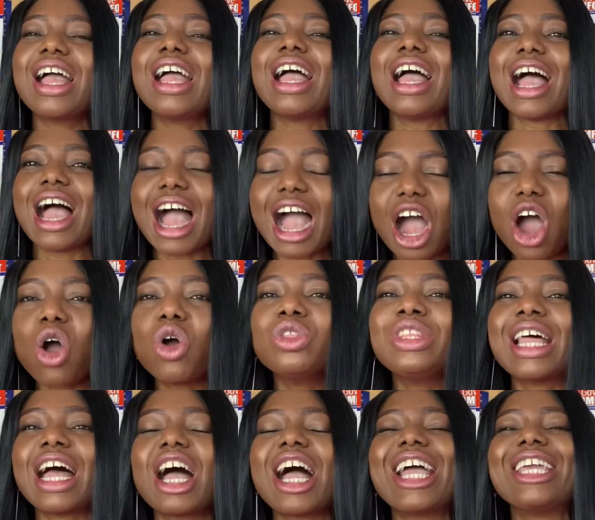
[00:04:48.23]
how now
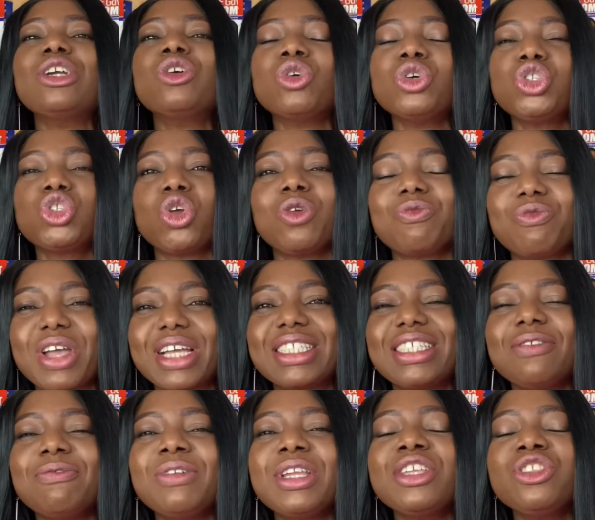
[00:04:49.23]
are you going to
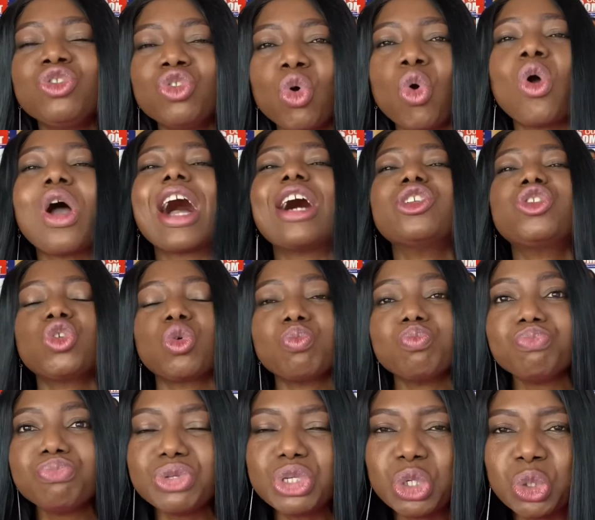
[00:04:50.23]
effectively know how to
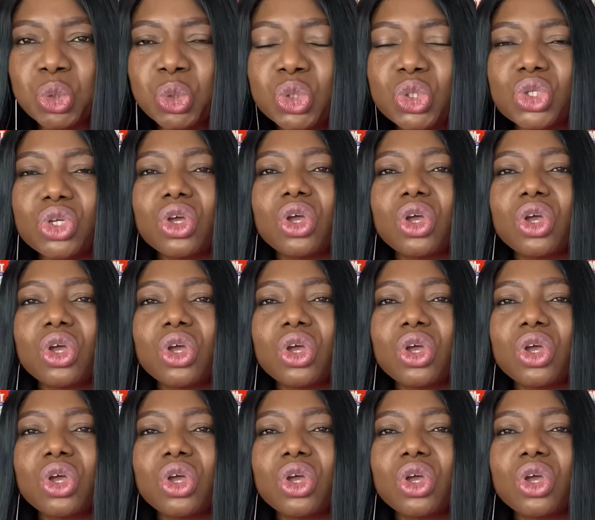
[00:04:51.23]
build